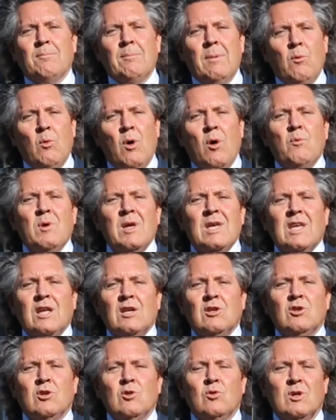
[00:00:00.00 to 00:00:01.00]
but what we
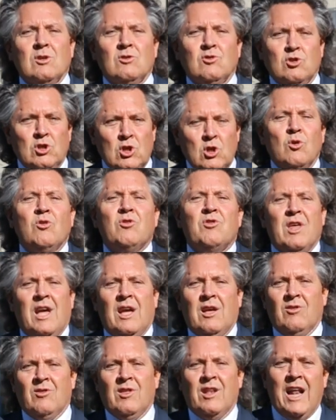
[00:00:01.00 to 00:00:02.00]
can do is two
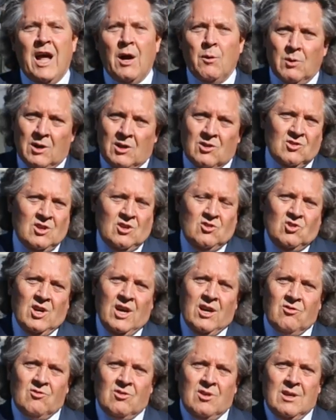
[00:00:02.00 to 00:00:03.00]
things that I want to
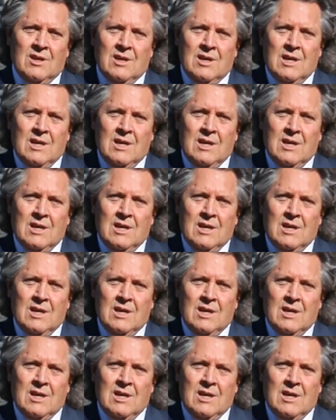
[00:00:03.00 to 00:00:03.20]
suggest.